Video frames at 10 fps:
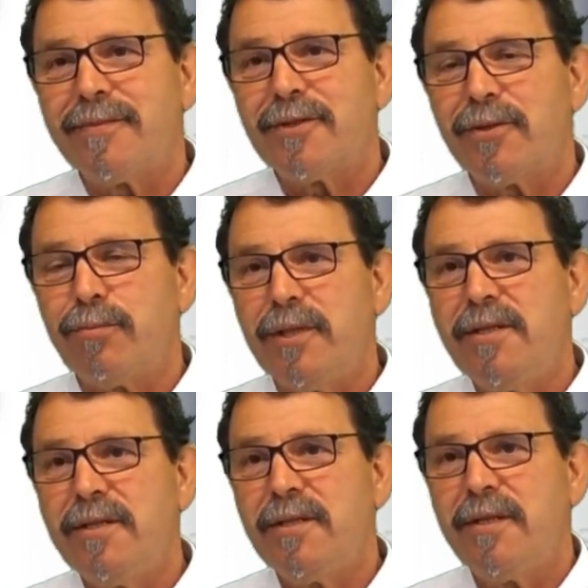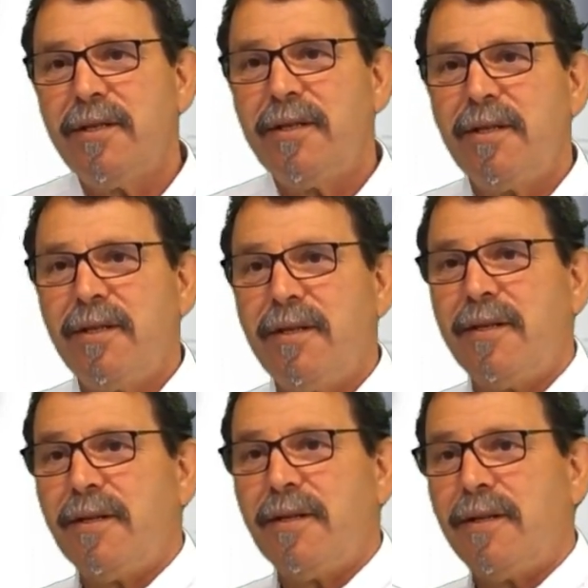So that means
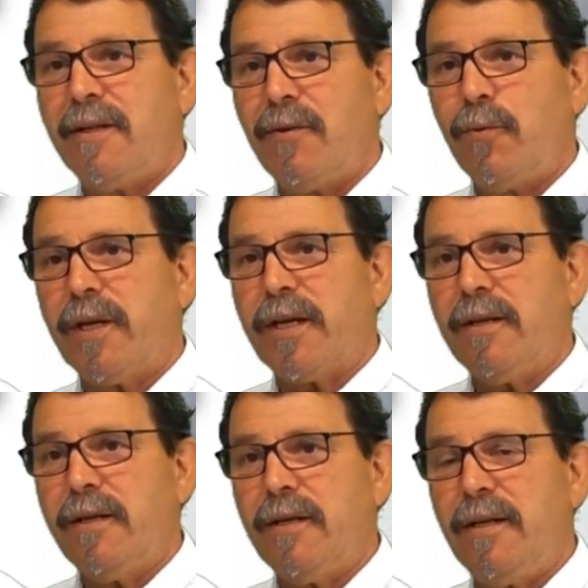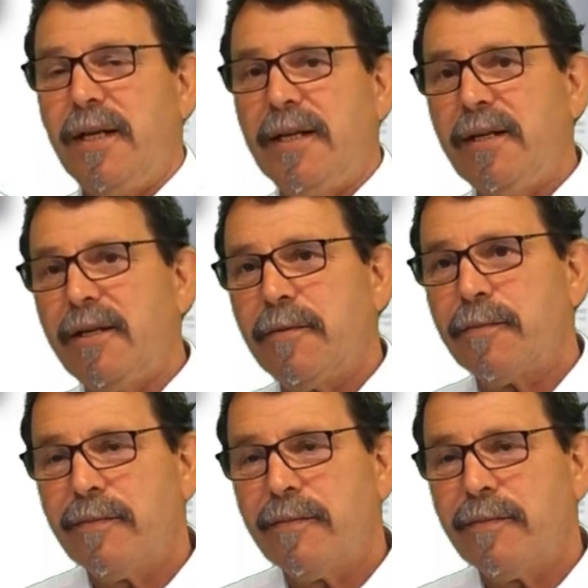we can link